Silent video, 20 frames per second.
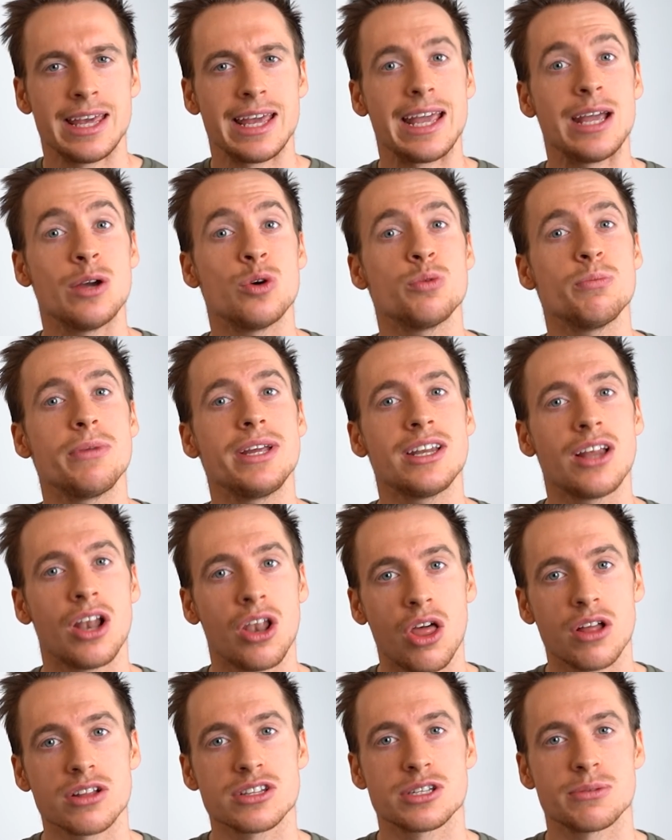it would mean a
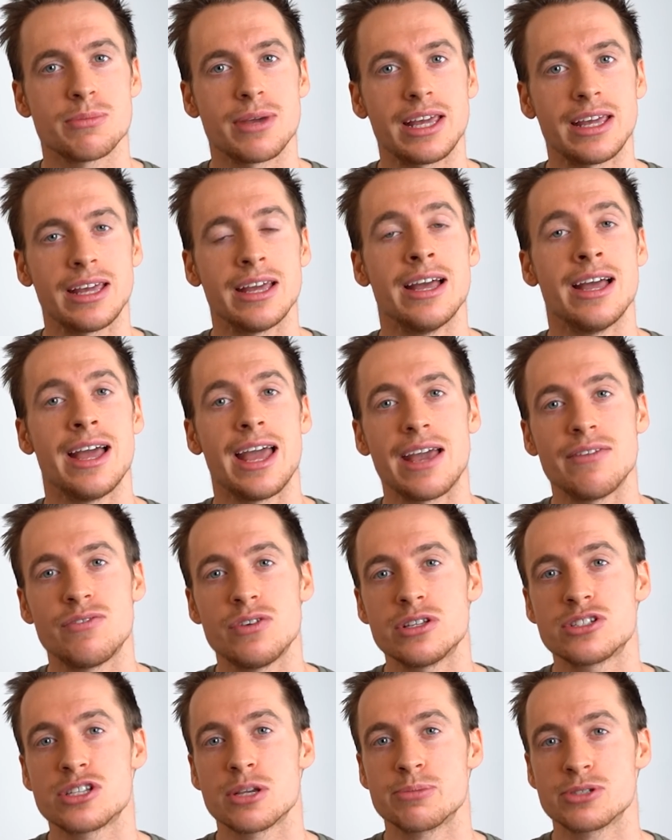lot to me if you
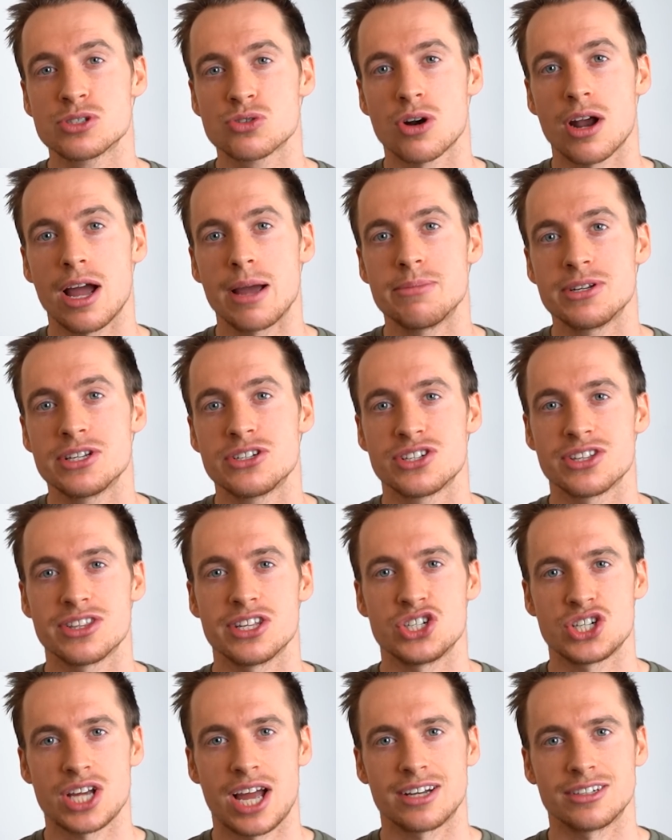subscribed to the
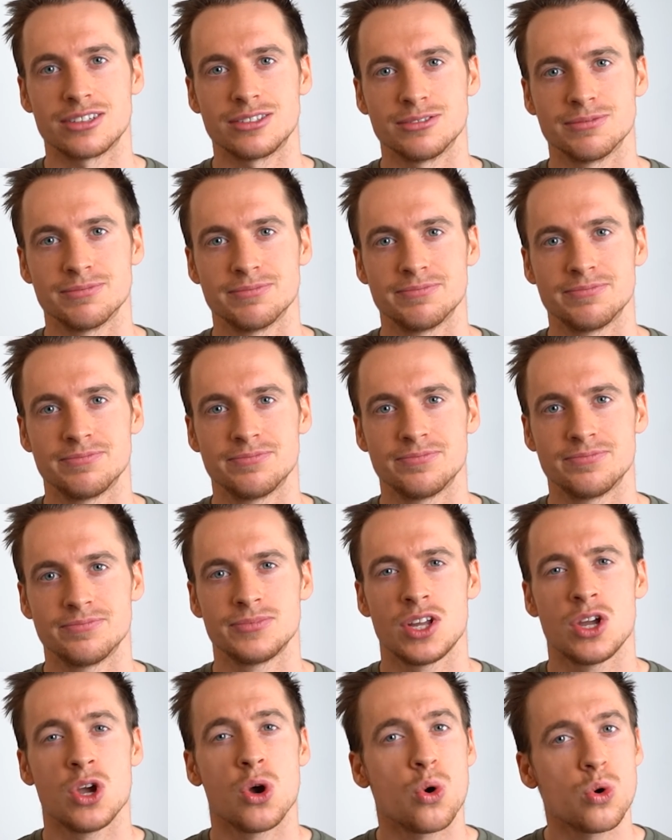channel.
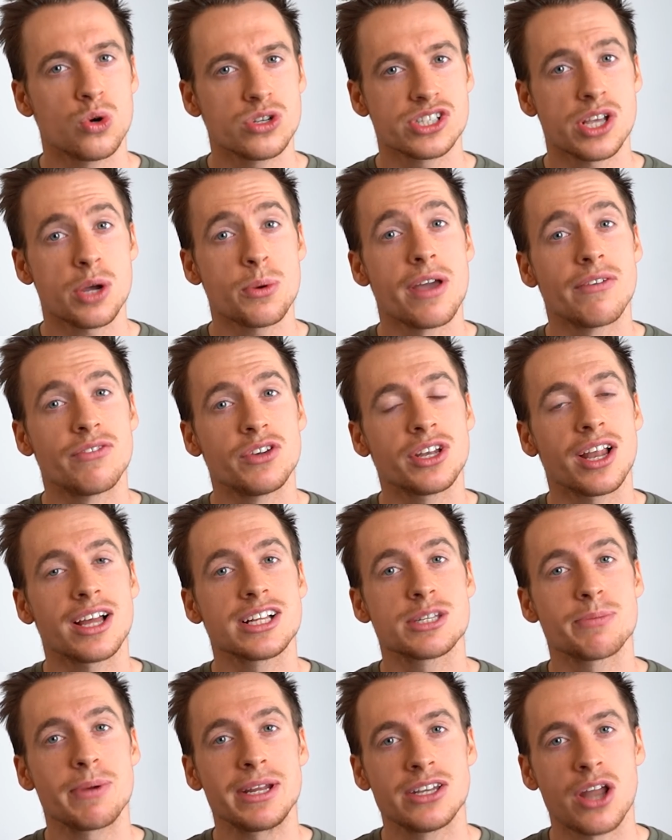Also, if you'd like
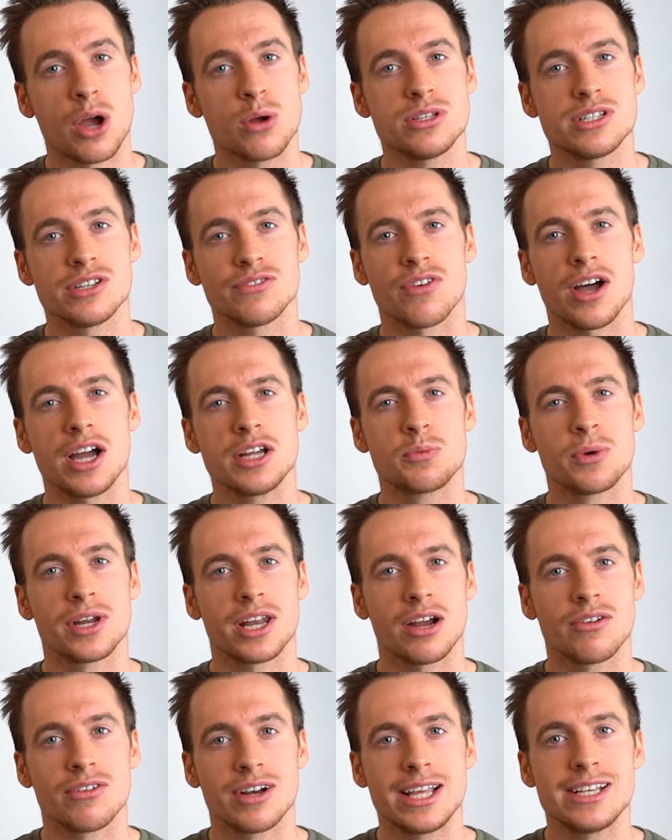to be notified when
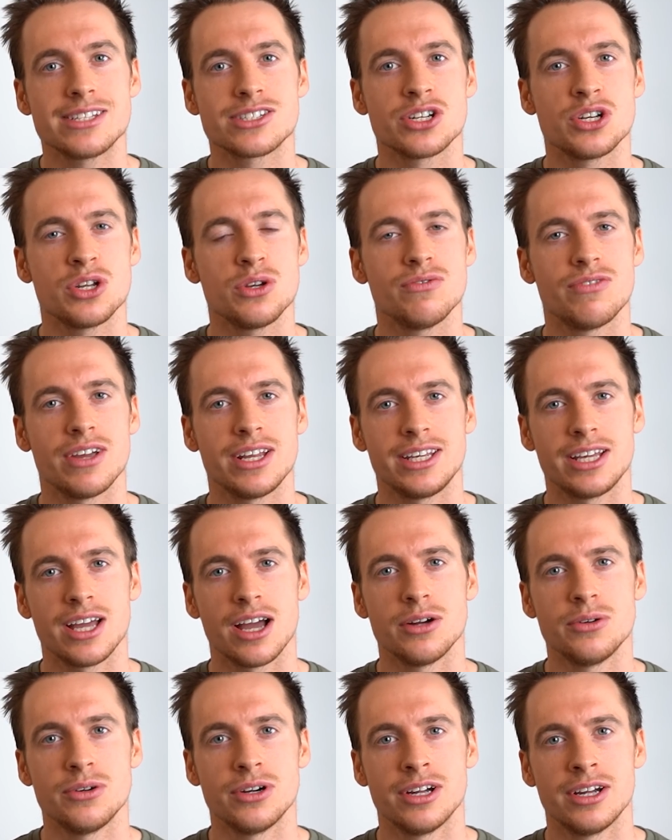I release a new
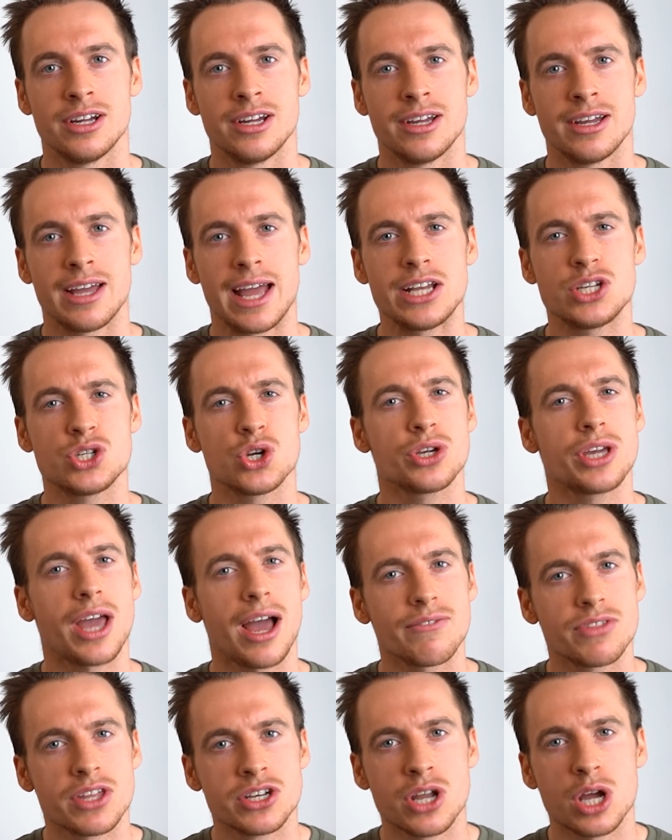video, ensure you
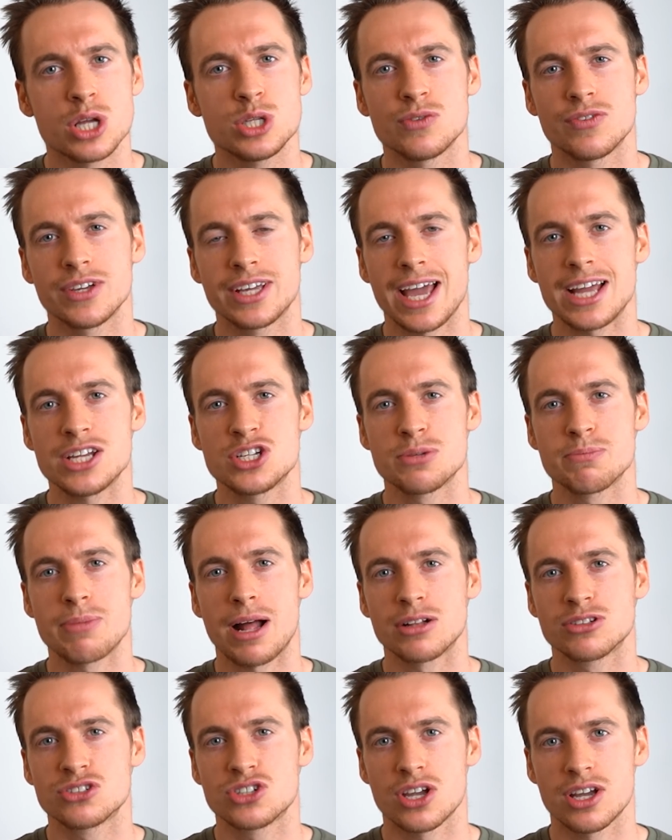have the notification
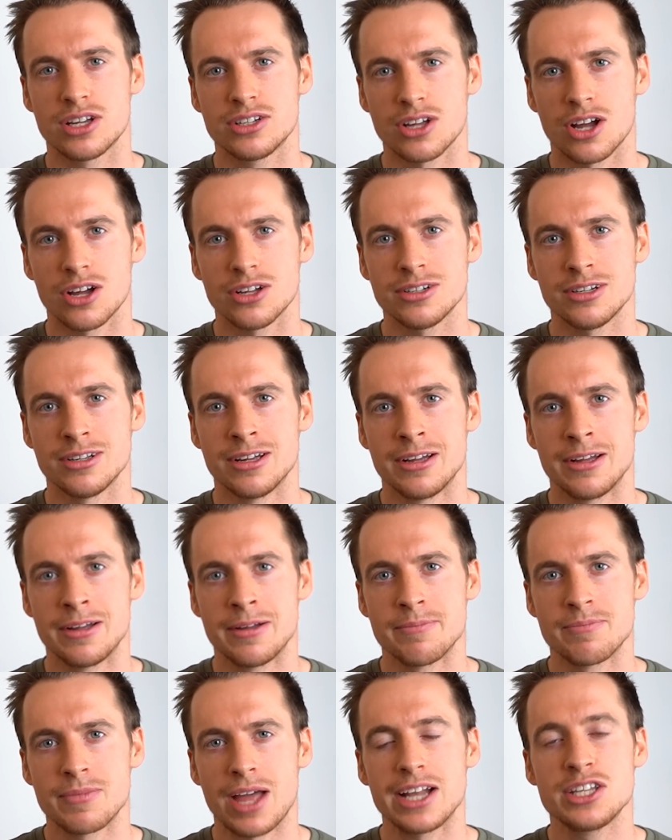bell turned on
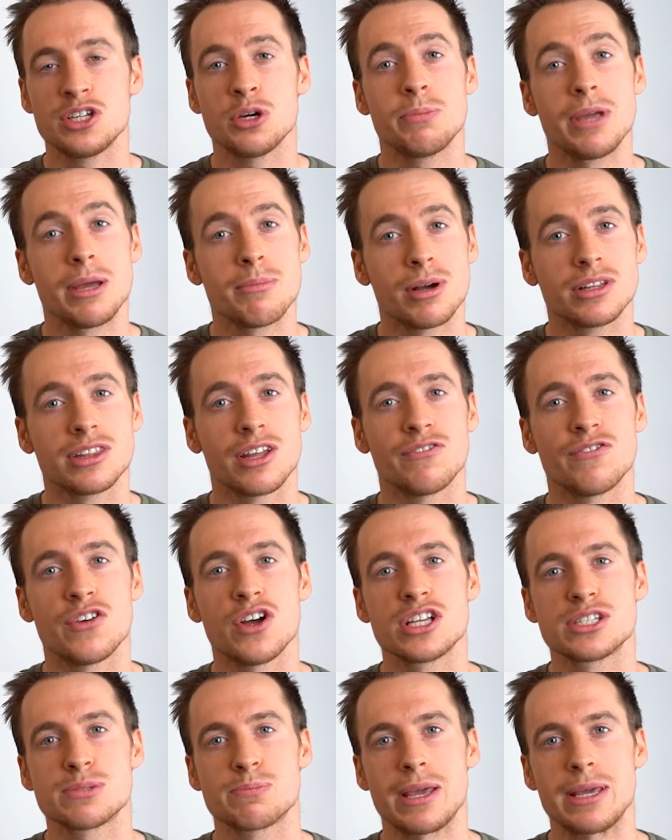and you'll be among the
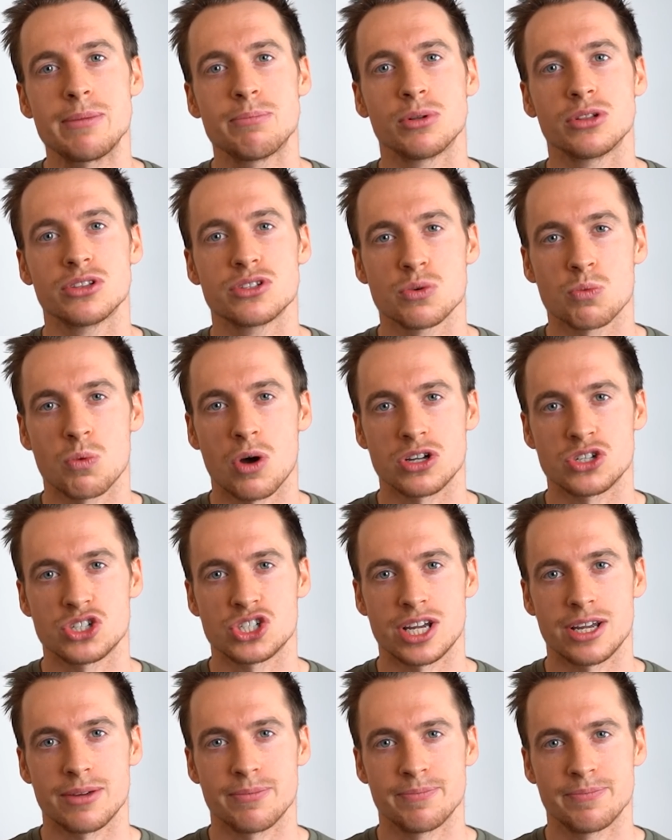first people to watch
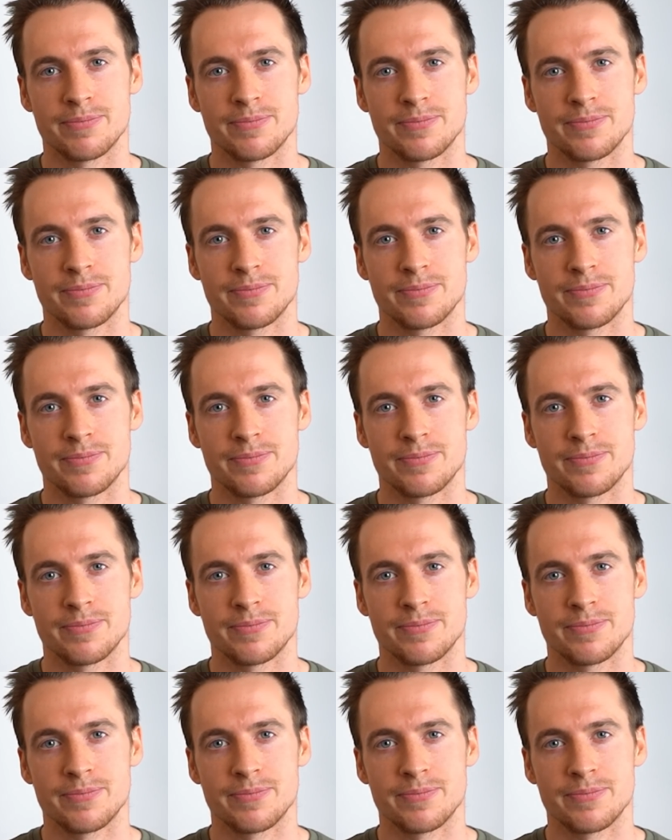it.